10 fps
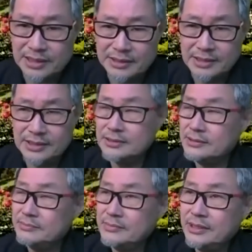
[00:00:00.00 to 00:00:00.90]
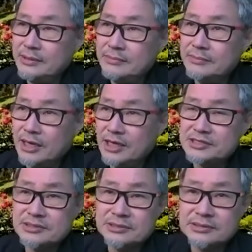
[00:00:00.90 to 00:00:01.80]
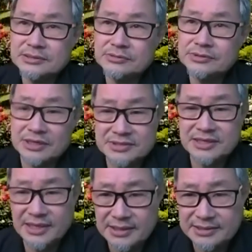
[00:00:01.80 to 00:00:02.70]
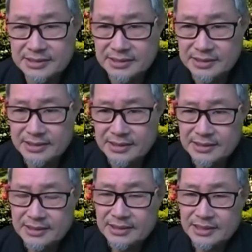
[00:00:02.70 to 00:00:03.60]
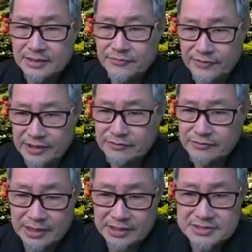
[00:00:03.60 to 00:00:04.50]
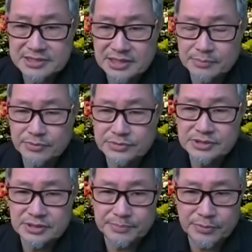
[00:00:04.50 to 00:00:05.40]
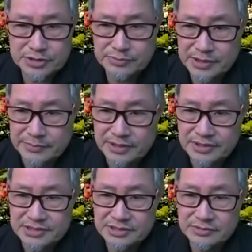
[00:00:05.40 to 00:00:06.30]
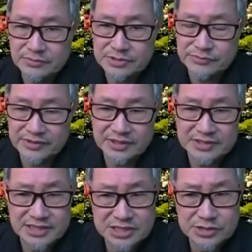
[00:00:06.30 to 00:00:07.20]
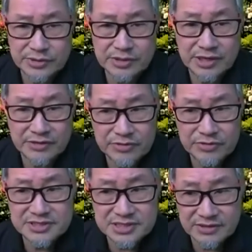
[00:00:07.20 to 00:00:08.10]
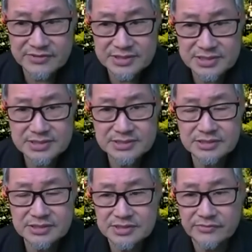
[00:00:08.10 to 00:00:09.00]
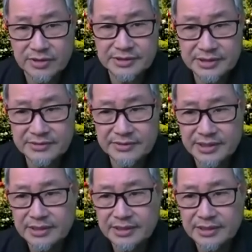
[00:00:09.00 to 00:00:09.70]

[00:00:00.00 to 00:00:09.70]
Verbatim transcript: In in March 2018, a friend of mine in Singapore, she approached me because she was with the Jesuit Refugee Services. She was a volunteer there.